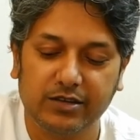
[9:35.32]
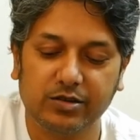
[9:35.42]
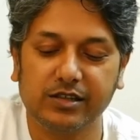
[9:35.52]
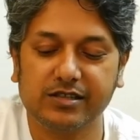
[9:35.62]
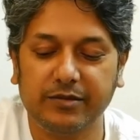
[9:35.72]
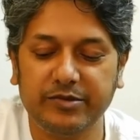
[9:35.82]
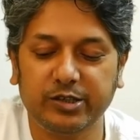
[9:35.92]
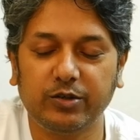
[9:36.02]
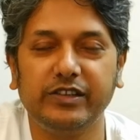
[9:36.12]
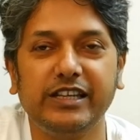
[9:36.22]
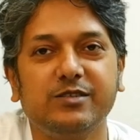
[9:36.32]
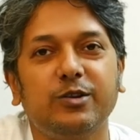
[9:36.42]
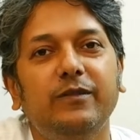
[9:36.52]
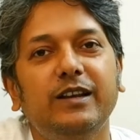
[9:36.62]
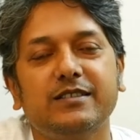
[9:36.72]
So the subject of these
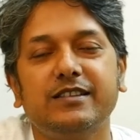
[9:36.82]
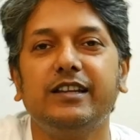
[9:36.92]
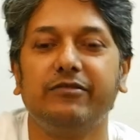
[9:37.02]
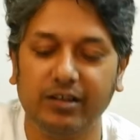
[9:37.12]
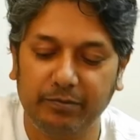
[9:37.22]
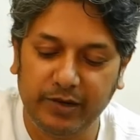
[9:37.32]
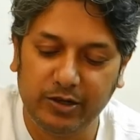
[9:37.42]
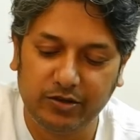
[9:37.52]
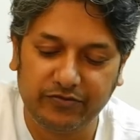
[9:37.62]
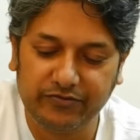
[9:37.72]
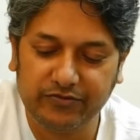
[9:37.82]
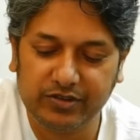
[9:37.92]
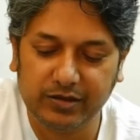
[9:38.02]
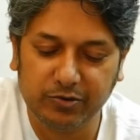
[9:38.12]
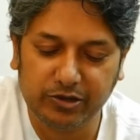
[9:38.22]
novels is the development of
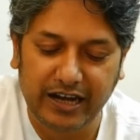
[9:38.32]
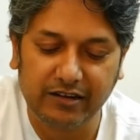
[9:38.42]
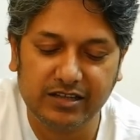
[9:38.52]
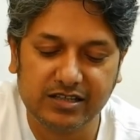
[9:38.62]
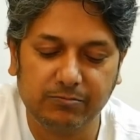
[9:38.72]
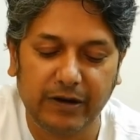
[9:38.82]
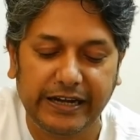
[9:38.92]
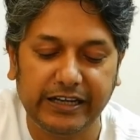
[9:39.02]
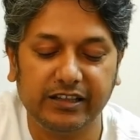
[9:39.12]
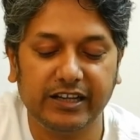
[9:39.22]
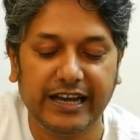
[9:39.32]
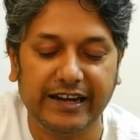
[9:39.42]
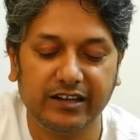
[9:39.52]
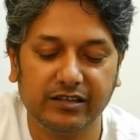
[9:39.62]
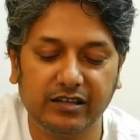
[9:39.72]
the protagonist mind and the
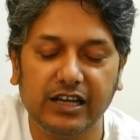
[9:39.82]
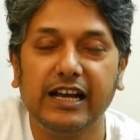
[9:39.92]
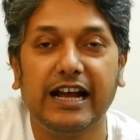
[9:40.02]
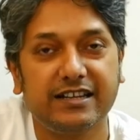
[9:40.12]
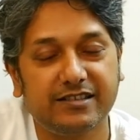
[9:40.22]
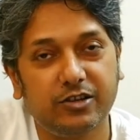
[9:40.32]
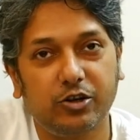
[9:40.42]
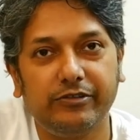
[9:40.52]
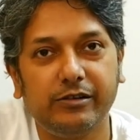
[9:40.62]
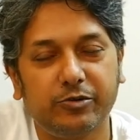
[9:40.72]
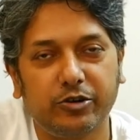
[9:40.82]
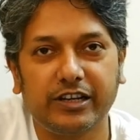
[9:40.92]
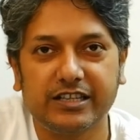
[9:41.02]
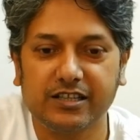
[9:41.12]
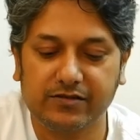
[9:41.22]
character as the novel
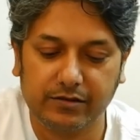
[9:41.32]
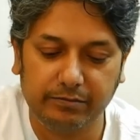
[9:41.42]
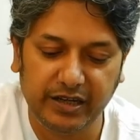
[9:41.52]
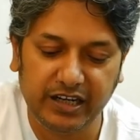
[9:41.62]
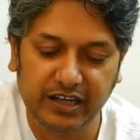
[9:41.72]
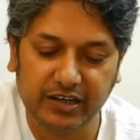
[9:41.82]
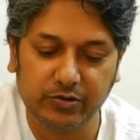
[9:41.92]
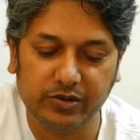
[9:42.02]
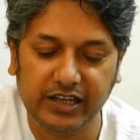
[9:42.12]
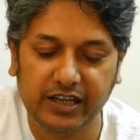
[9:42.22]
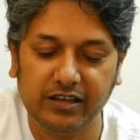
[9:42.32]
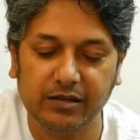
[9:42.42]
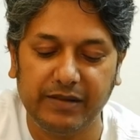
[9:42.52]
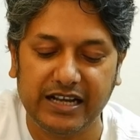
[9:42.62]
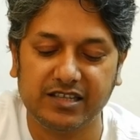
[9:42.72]
progresses from beginning to the end,
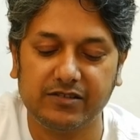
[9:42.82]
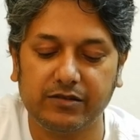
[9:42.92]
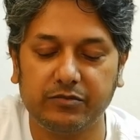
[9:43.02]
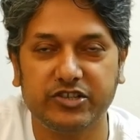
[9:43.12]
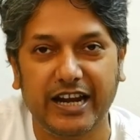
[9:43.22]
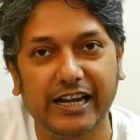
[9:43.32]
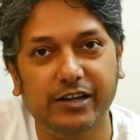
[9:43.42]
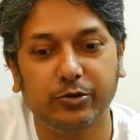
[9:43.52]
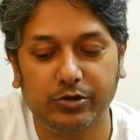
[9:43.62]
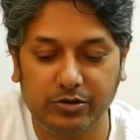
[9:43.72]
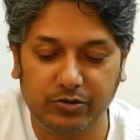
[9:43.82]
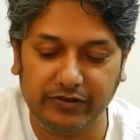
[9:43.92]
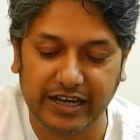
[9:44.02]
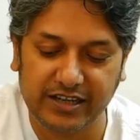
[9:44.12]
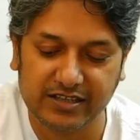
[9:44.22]
the passage from childhood
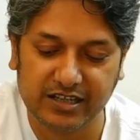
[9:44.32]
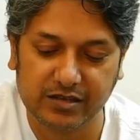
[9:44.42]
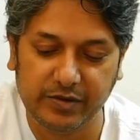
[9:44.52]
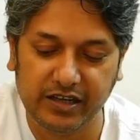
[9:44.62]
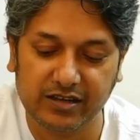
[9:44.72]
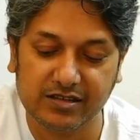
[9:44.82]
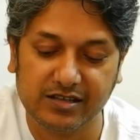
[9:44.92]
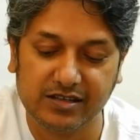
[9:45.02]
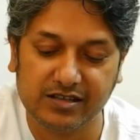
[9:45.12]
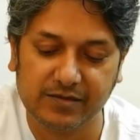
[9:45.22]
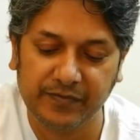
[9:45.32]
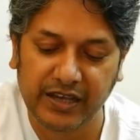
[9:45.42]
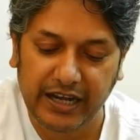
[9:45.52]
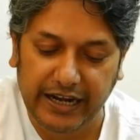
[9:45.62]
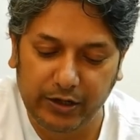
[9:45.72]
through various experiences,
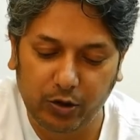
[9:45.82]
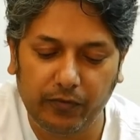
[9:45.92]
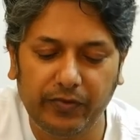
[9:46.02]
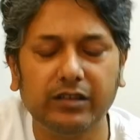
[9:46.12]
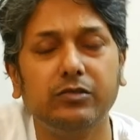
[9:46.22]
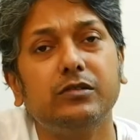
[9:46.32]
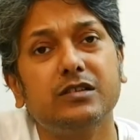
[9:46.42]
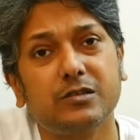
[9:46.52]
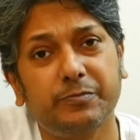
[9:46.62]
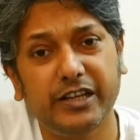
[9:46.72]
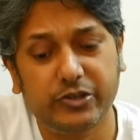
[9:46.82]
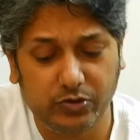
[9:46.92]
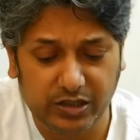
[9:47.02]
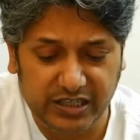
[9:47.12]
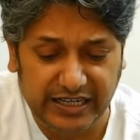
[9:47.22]
and often through a
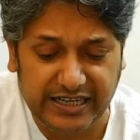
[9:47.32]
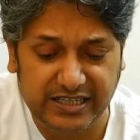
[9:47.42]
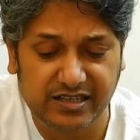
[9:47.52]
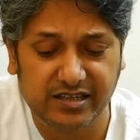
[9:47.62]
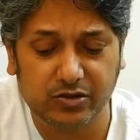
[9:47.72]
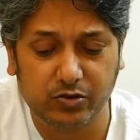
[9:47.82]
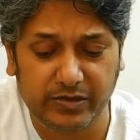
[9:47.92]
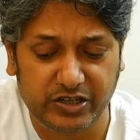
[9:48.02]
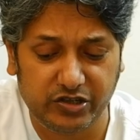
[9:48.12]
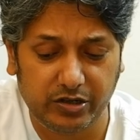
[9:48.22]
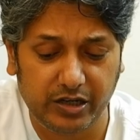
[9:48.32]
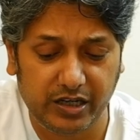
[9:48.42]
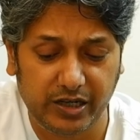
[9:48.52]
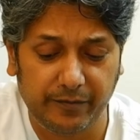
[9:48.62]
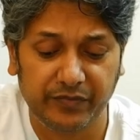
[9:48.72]
spiritual crisis into
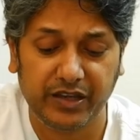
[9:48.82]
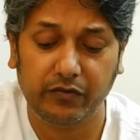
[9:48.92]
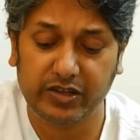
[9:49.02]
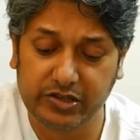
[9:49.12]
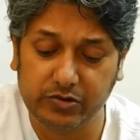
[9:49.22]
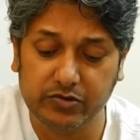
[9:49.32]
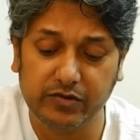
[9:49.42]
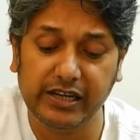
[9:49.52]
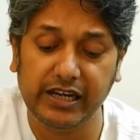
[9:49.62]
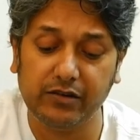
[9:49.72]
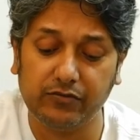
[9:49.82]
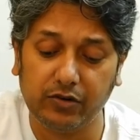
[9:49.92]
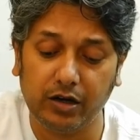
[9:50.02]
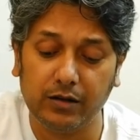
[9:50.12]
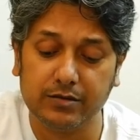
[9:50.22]
maturity, which usually
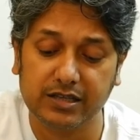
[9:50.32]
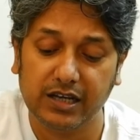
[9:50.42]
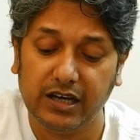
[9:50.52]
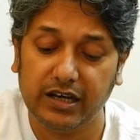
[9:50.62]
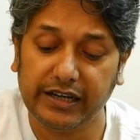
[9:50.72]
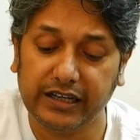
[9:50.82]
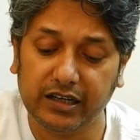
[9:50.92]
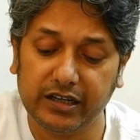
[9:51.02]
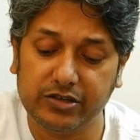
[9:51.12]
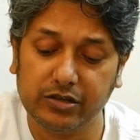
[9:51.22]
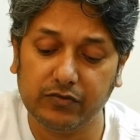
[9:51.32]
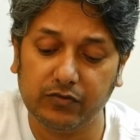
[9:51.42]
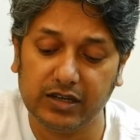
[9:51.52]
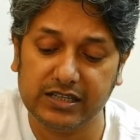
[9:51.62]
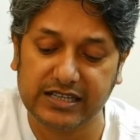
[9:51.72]
involves recognition
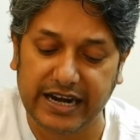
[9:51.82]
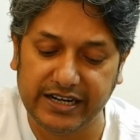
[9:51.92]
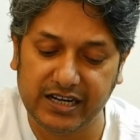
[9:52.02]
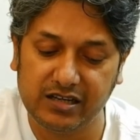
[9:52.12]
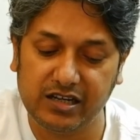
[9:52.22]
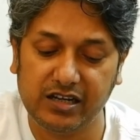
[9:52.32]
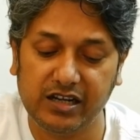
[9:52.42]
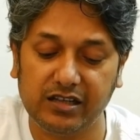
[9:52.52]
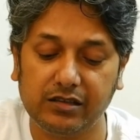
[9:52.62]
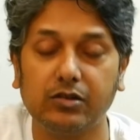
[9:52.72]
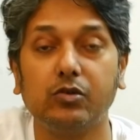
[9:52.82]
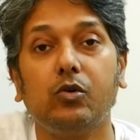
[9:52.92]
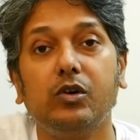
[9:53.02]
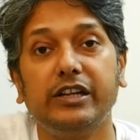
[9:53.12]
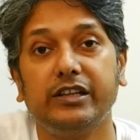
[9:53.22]
of one's identity and
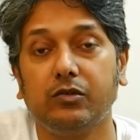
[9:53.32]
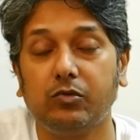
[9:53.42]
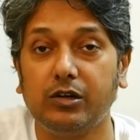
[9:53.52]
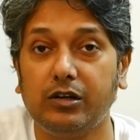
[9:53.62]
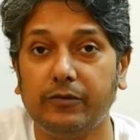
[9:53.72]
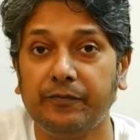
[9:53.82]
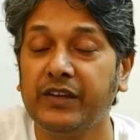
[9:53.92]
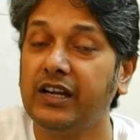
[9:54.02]
role in the world.